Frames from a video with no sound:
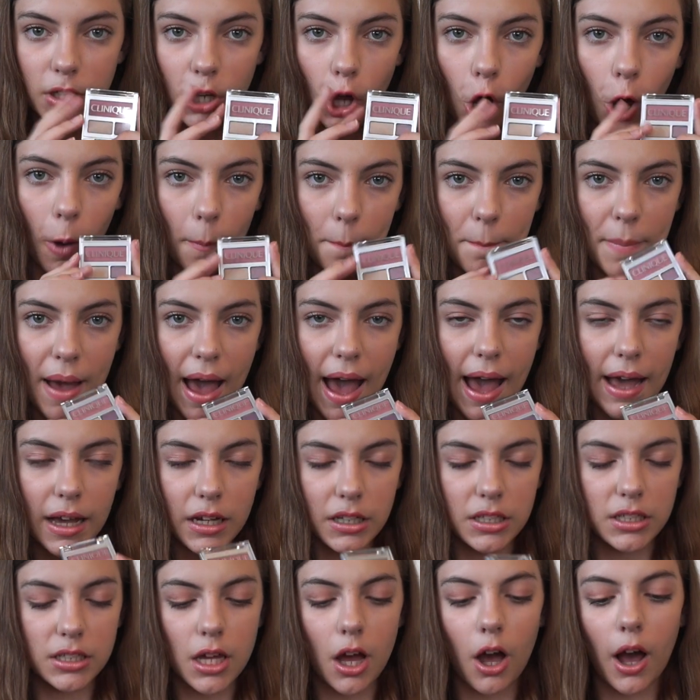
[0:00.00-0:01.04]

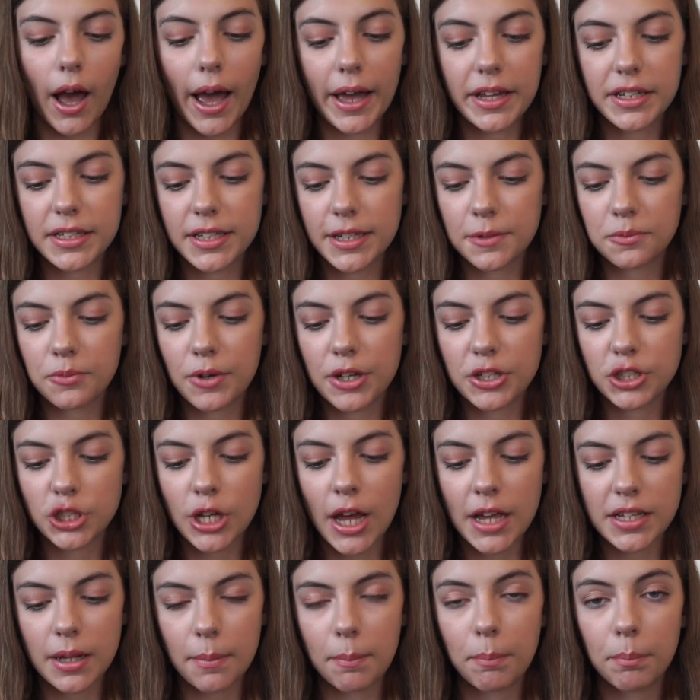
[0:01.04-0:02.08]
compact item, which
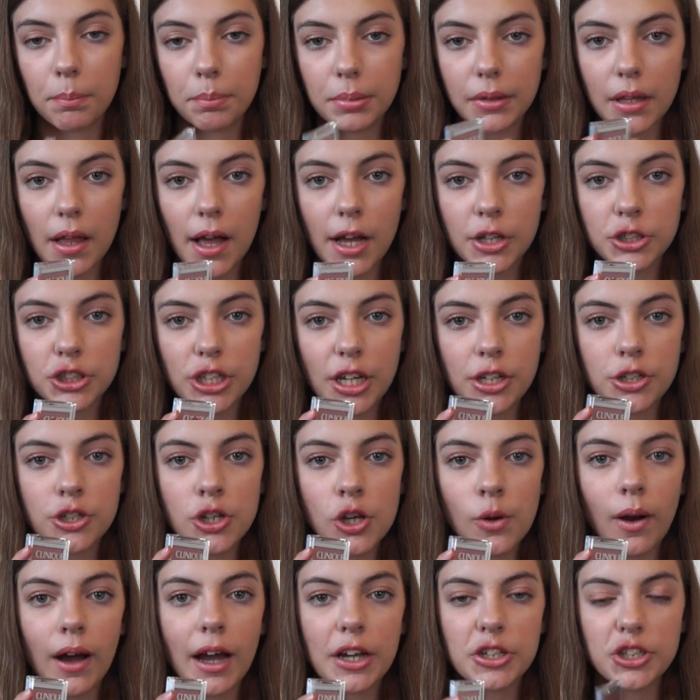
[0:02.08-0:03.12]
has a blush and
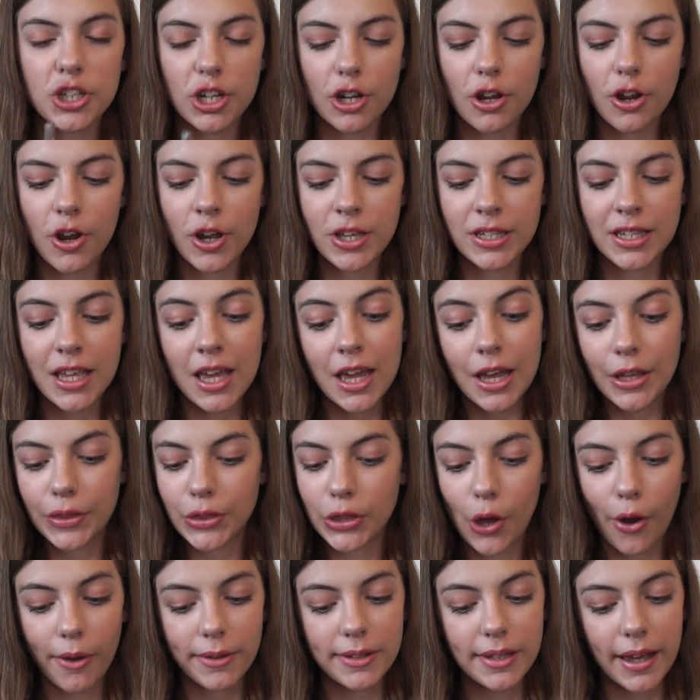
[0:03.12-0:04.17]
two eyeshadows.
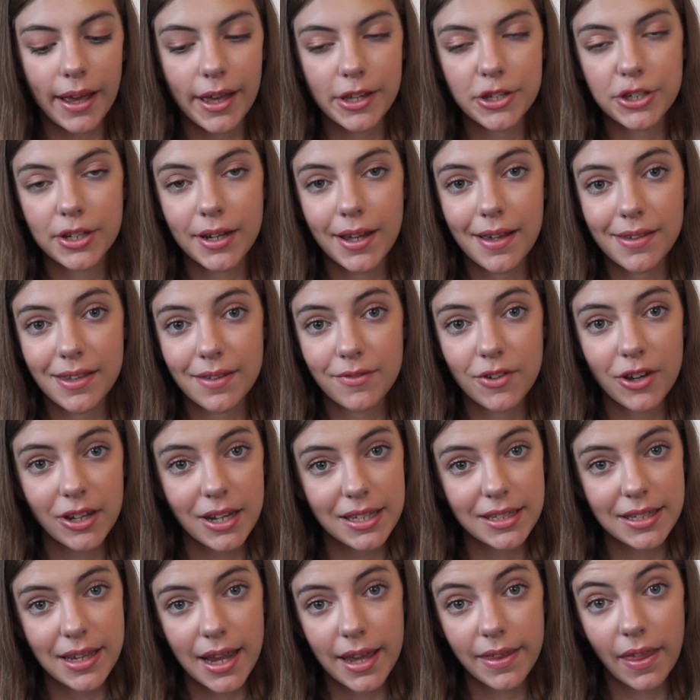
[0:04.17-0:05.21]
Those eyeshadows, I've got
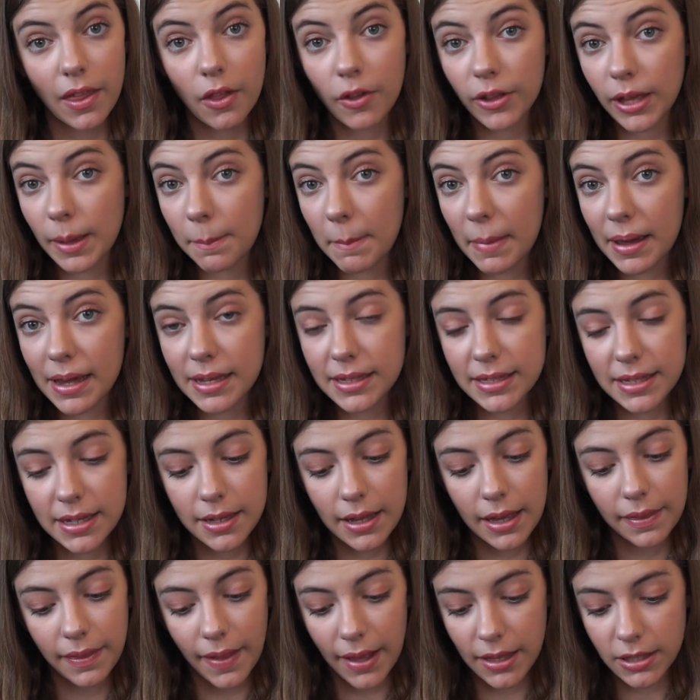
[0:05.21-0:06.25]
to say, they look
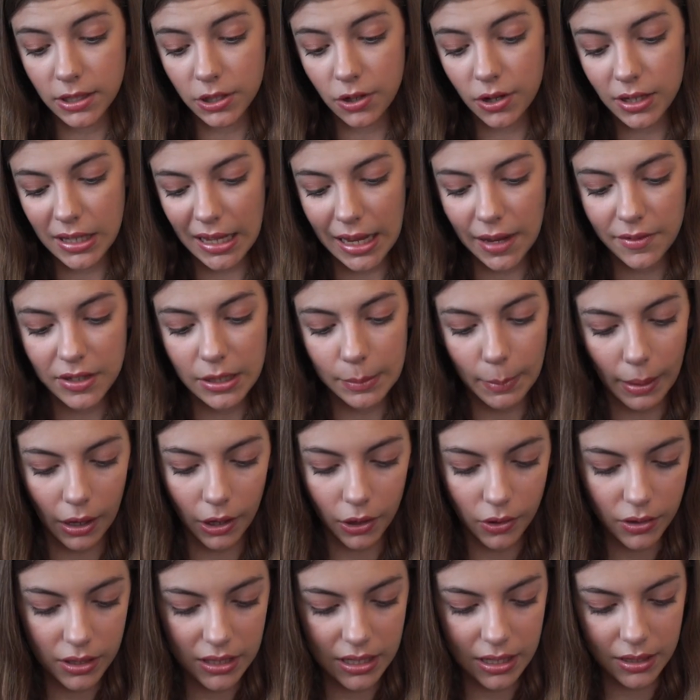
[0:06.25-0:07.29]
amazing, and that's because they have
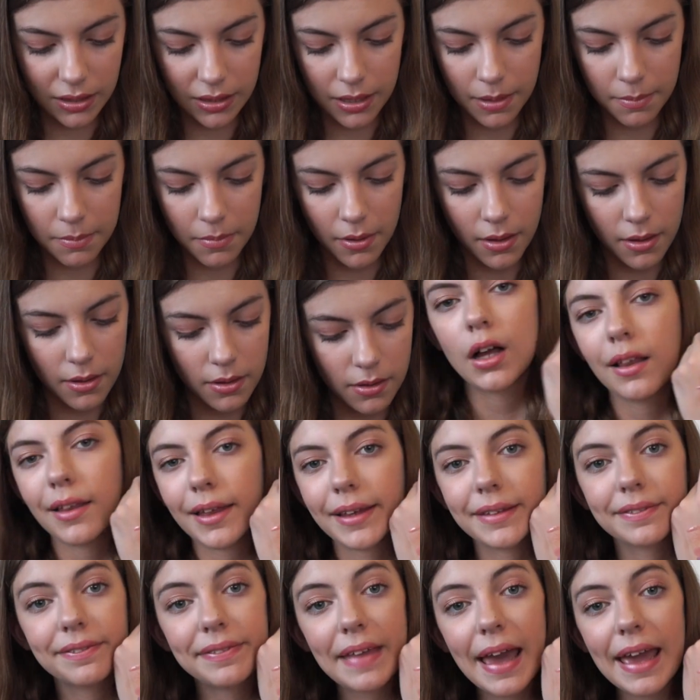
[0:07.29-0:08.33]
sparkles in them.
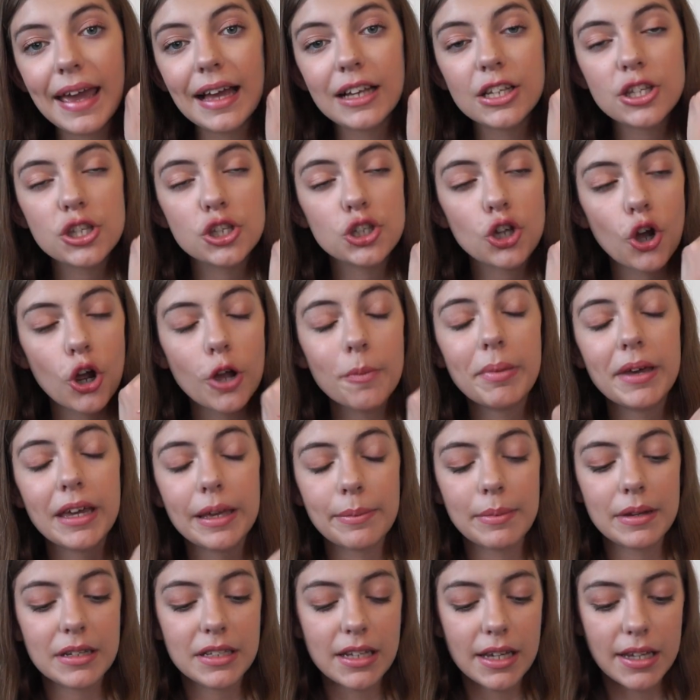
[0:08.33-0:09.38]
Like, they are so
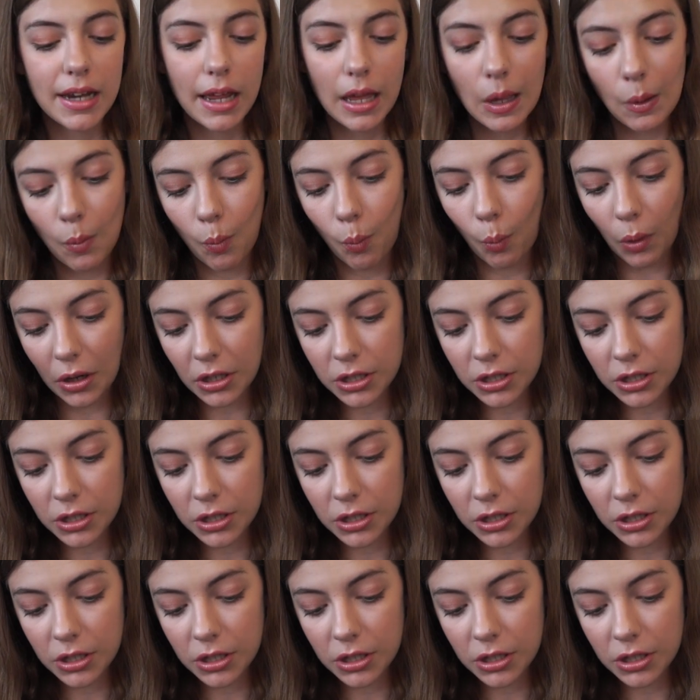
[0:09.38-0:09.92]
pigmented and